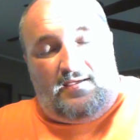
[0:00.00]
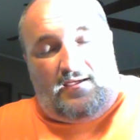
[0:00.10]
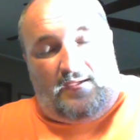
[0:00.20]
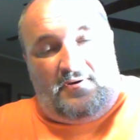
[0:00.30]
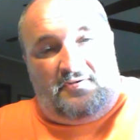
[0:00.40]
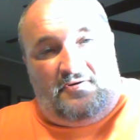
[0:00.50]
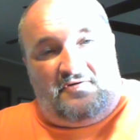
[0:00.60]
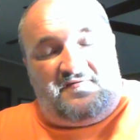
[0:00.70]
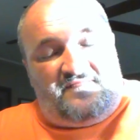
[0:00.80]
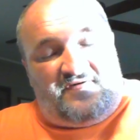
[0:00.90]
I've been
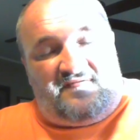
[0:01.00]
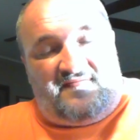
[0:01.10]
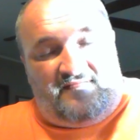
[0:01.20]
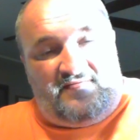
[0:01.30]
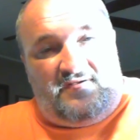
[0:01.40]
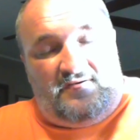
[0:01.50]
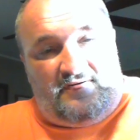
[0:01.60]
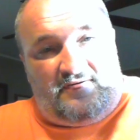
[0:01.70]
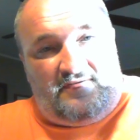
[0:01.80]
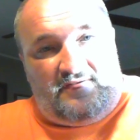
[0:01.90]
dosing for seven
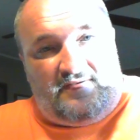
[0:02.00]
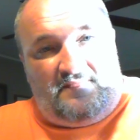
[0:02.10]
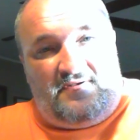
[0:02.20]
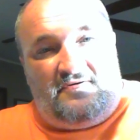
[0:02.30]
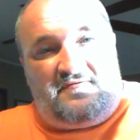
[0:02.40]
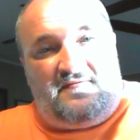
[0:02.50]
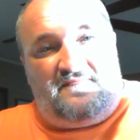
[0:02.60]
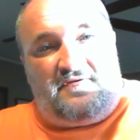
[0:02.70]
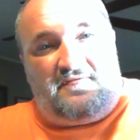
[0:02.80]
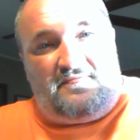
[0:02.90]
years. I've been dosing
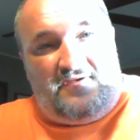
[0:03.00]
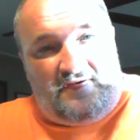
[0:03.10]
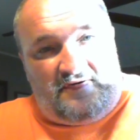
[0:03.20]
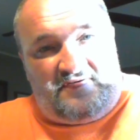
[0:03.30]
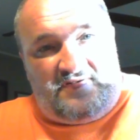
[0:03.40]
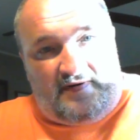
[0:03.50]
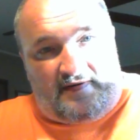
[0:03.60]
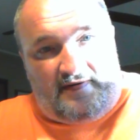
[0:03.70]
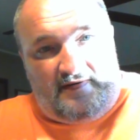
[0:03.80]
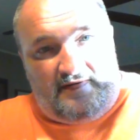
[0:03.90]
for three years
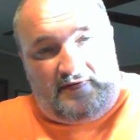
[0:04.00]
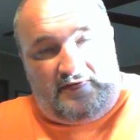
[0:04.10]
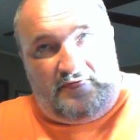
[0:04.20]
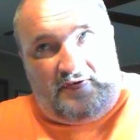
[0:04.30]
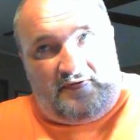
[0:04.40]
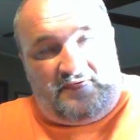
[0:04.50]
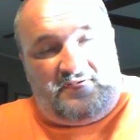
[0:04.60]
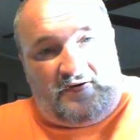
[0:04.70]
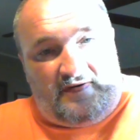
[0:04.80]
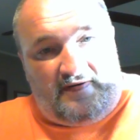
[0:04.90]
there two years
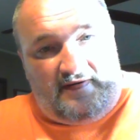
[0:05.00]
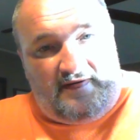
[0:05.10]
there.